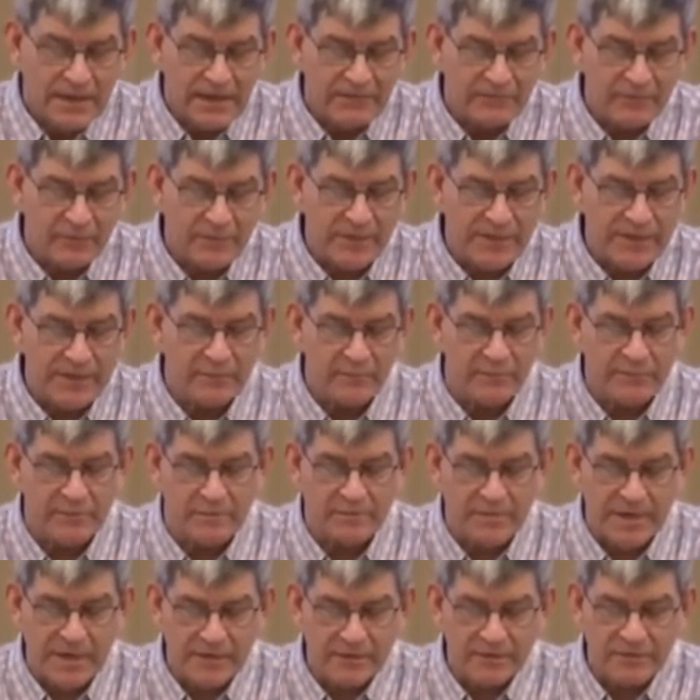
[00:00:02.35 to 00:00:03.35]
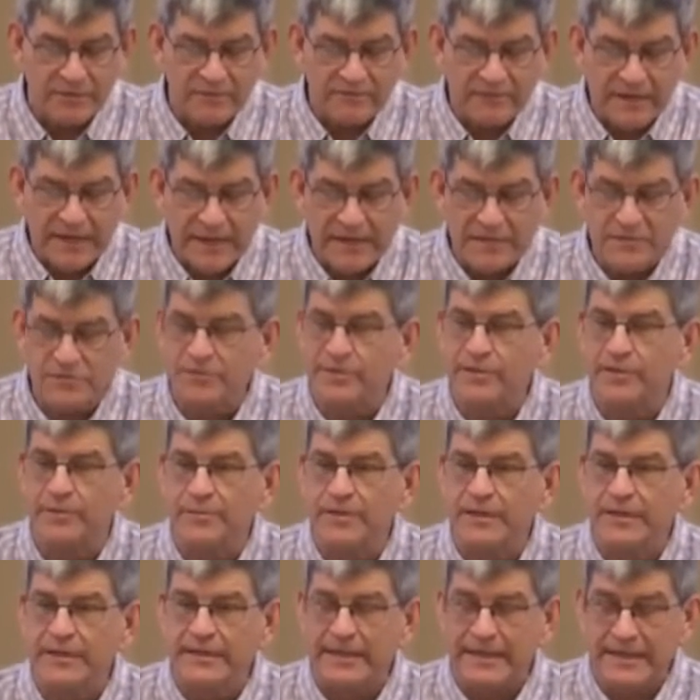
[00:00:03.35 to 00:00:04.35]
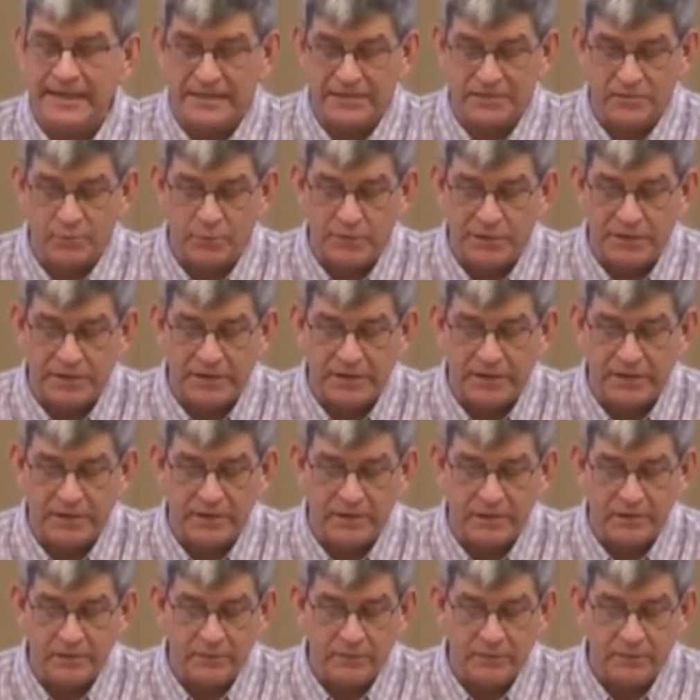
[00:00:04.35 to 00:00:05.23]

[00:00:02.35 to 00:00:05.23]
After meeting with the Medical Advisory Committee last week,